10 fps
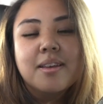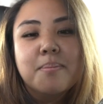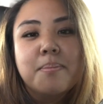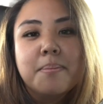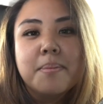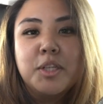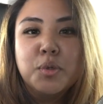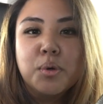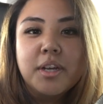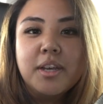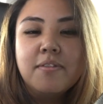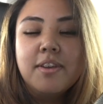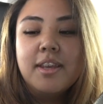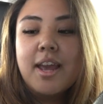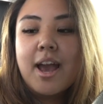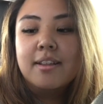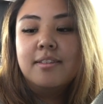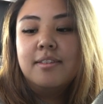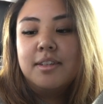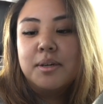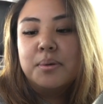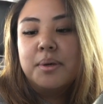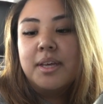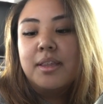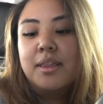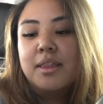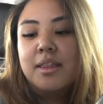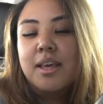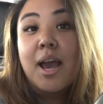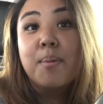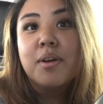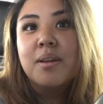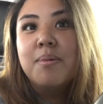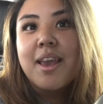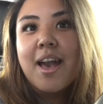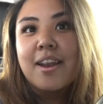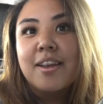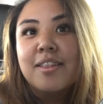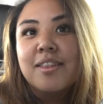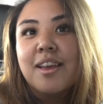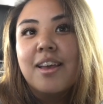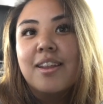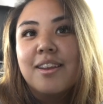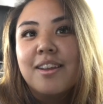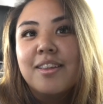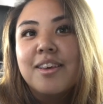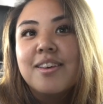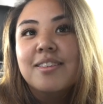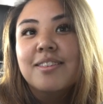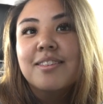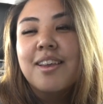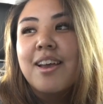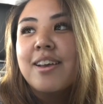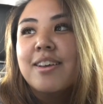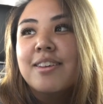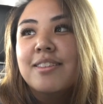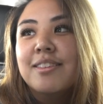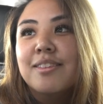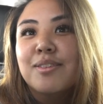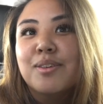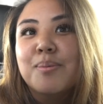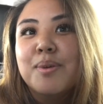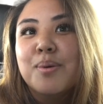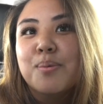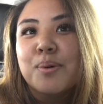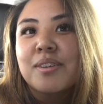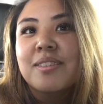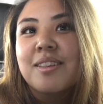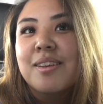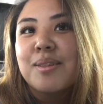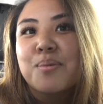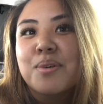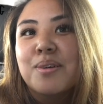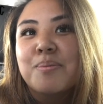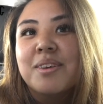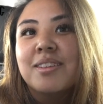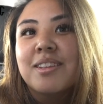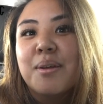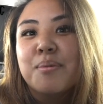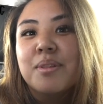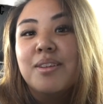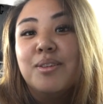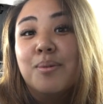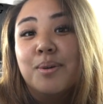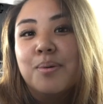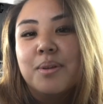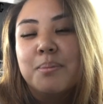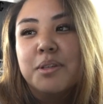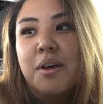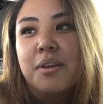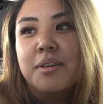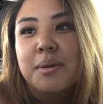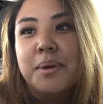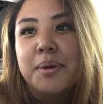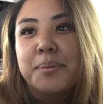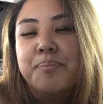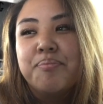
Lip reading: Majority of it had to deal with, I'm gonna be editing this, and it's gonna be the worst thing in the world because I really don't know what I'm talking about.